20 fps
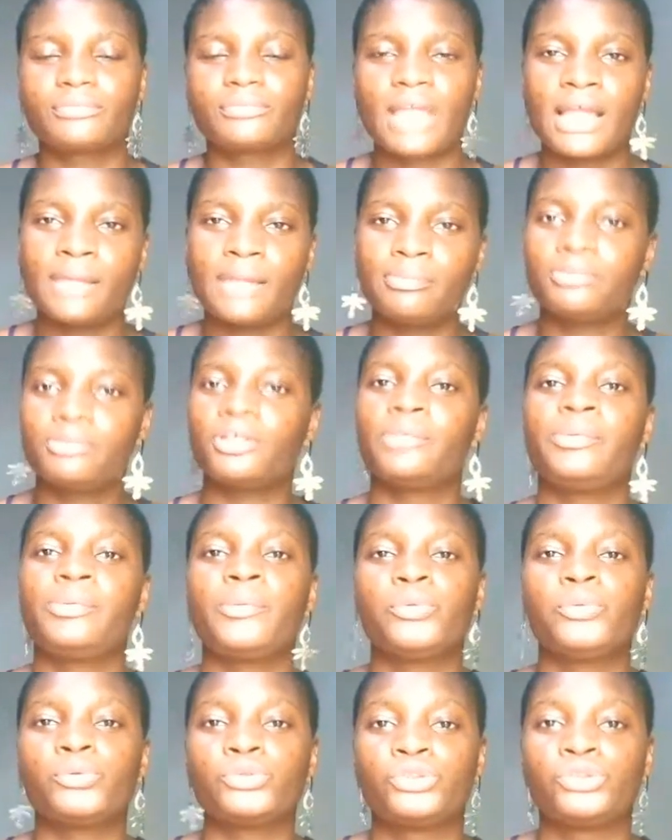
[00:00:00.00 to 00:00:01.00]
employ
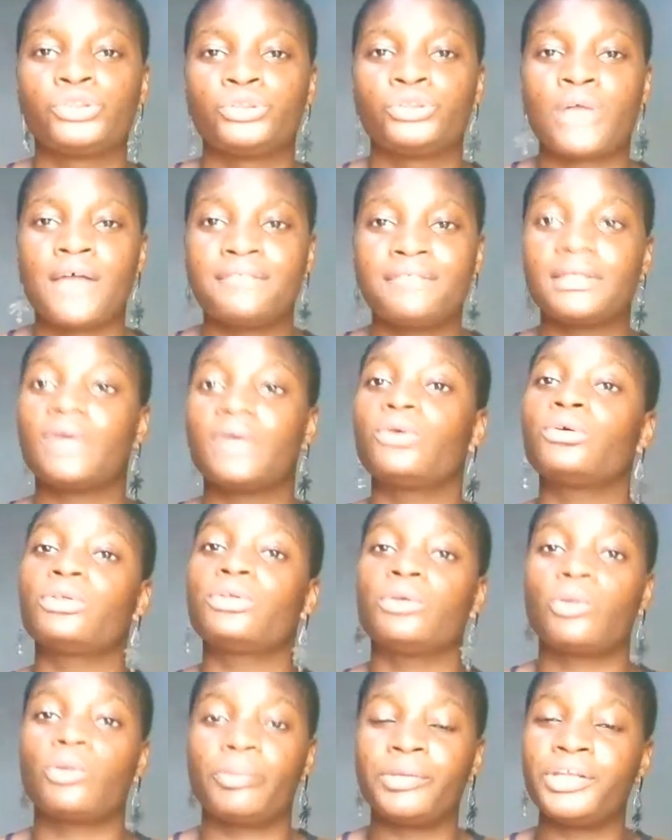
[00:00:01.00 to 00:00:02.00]
people to have their
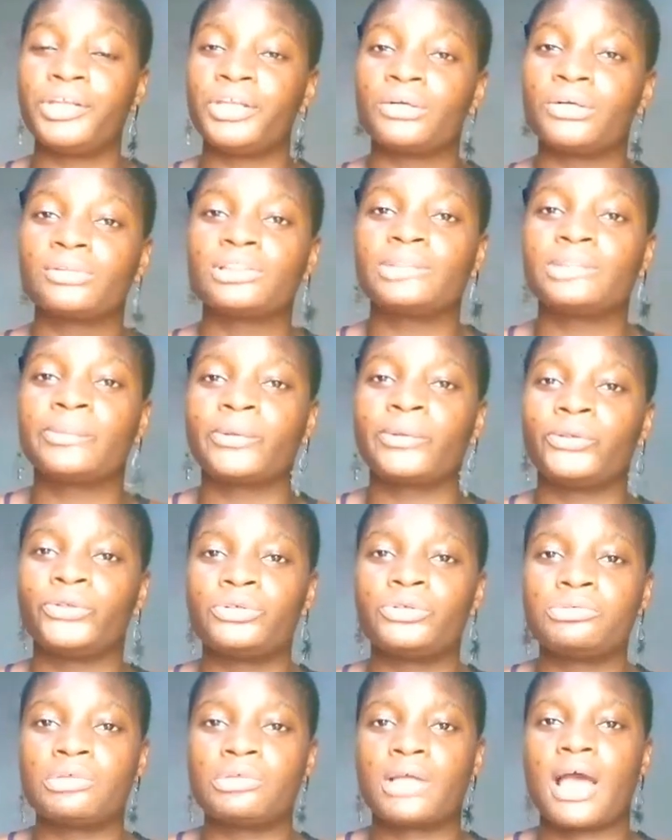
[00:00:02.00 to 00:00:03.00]
own opinions, but
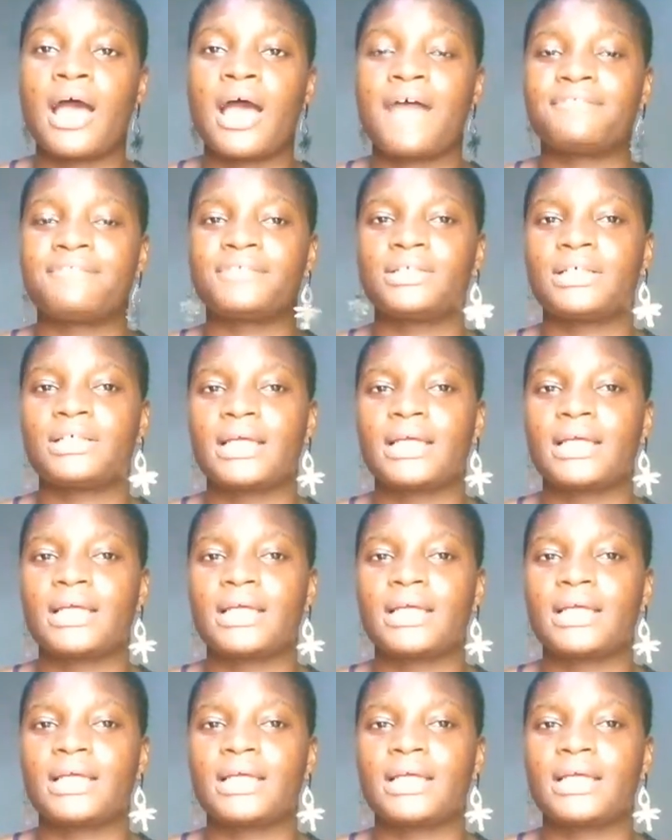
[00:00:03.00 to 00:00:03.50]
don't have